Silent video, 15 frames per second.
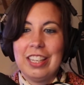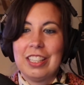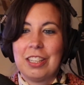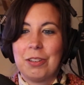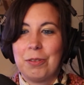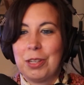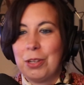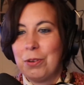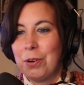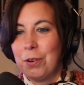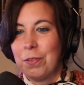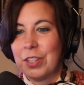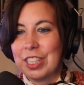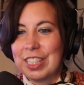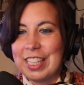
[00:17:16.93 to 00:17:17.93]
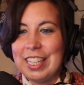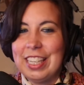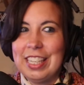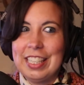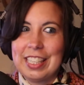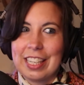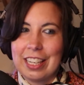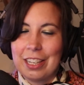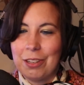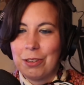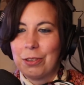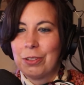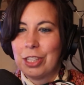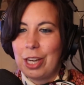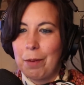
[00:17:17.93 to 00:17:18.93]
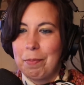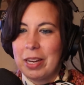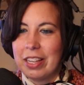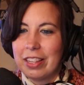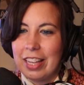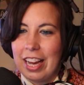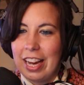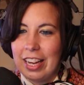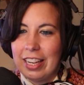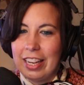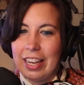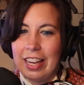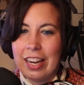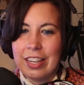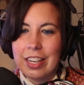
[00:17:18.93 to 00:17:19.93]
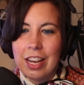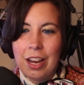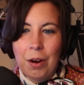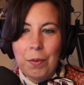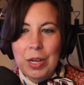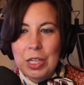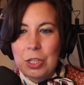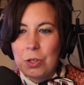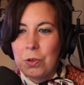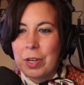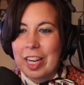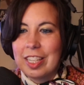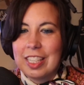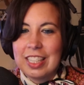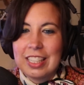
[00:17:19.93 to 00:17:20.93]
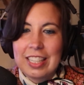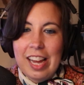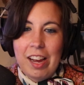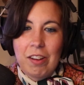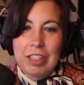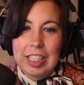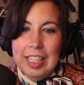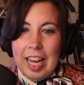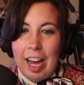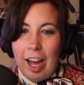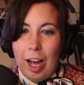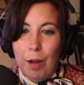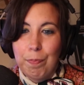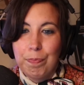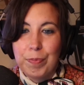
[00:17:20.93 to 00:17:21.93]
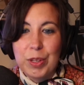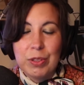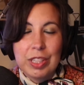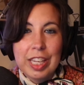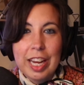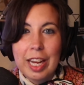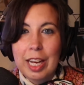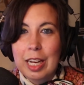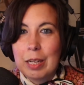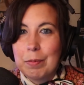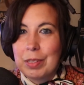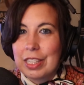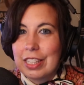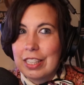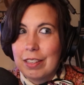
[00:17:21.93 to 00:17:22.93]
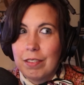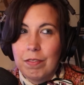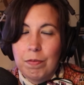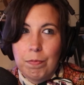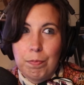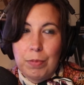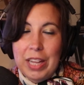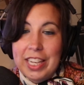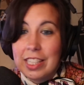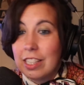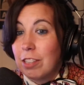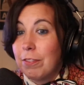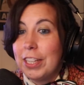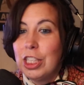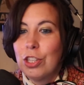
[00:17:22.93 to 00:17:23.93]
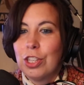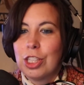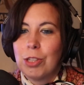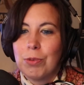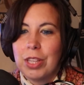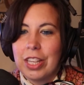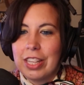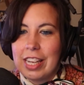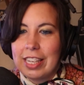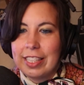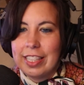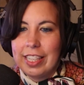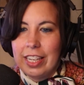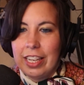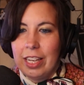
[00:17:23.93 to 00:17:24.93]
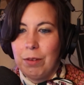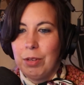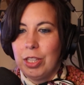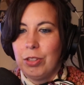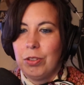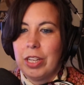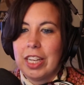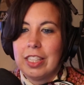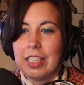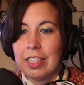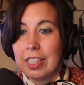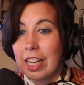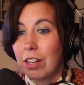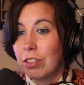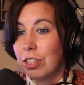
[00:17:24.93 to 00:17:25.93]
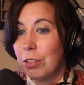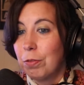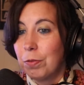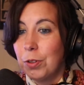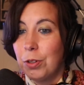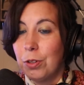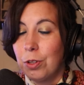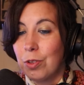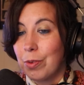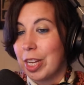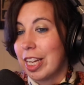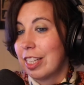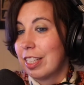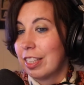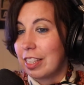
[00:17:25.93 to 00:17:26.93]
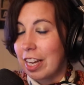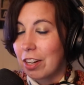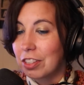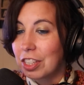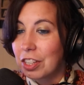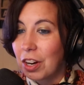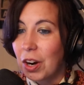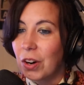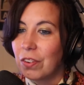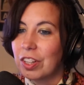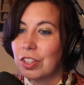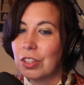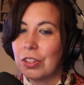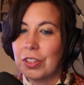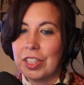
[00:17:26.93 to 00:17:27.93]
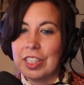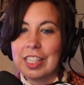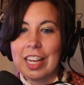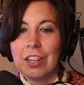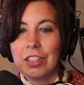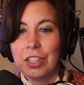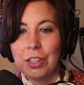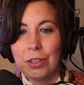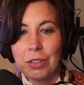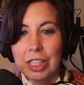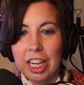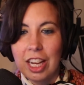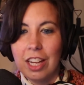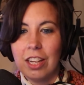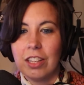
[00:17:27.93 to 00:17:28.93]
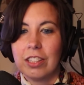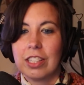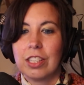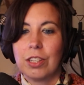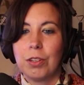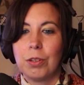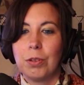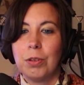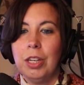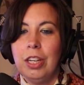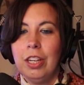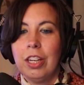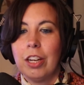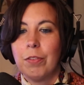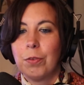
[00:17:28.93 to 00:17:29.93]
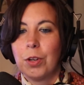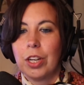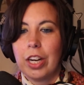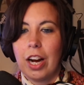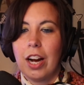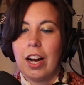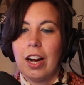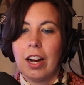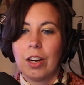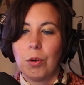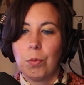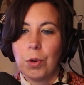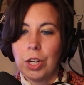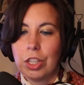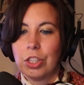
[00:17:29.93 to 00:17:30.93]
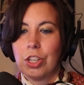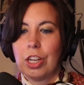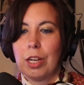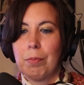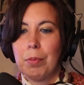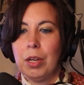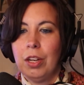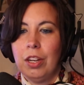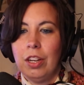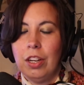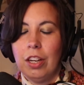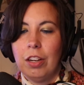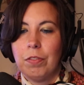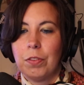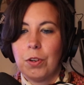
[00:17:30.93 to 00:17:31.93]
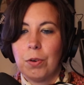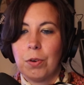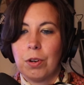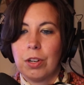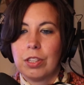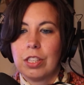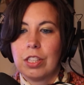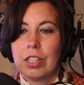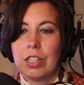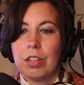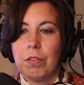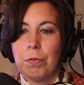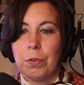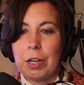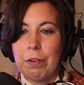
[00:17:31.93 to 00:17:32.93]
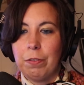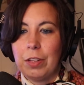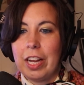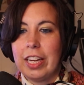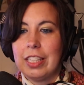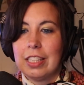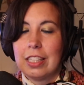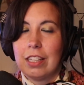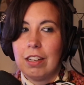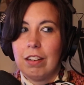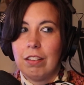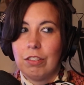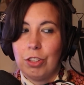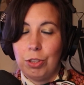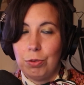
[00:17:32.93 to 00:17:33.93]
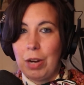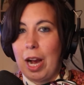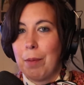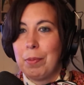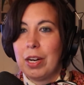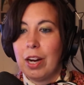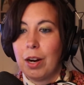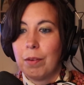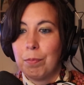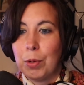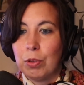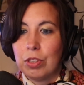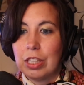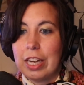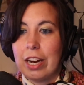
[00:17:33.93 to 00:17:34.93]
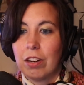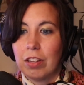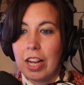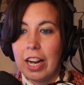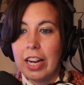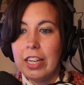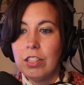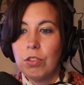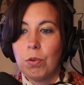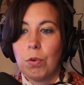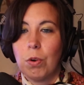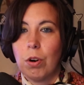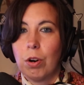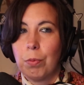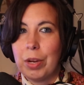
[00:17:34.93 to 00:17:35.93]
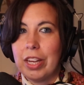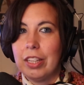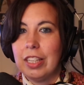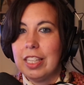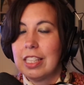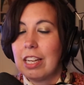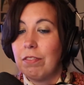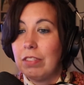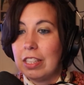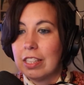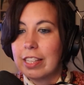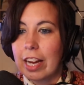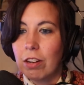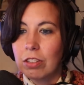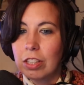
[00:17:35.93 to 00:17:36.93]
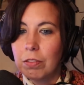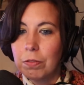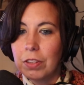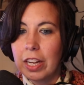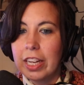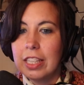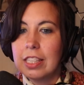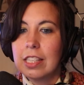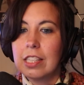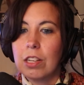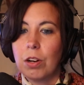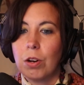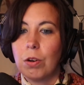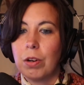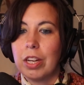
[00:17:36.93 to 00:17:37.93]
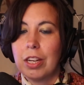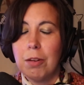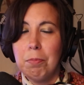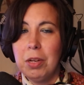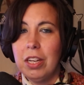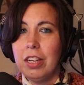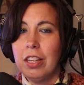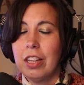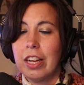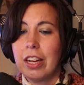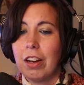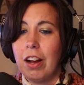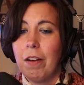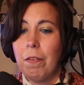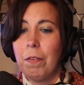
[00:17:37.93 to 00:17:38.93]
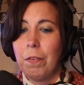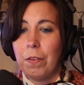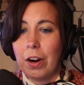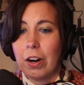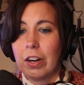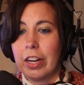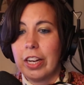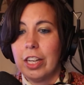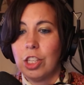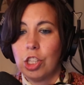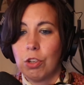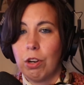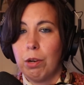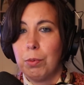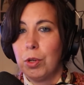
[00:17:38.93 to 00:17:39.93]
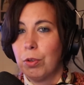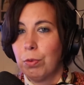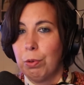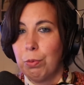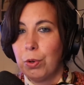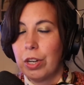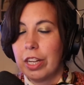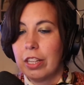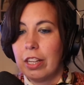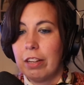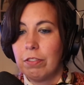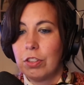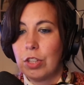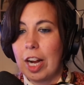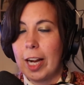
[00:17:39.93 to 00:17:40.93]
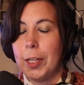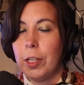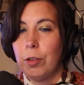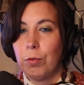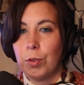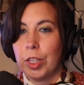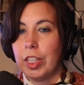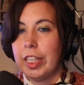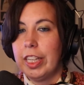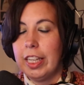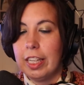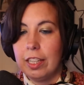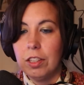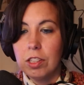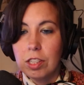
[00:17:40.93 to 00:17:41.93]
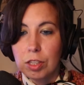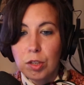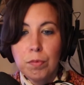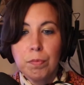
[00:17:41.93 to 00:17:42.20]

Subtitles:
So when you go overseas, like you go shopping a lot, and we do get discounts at museums and places of interest within that city. We do get discounted food. We get discounted car rental, discounted hotels. So if we're not on a work trip, of course, free flights do happen on most airlines, or we at least have discounted flights. So it could be like a very enjoyable and rewarding lifestyle. It really is.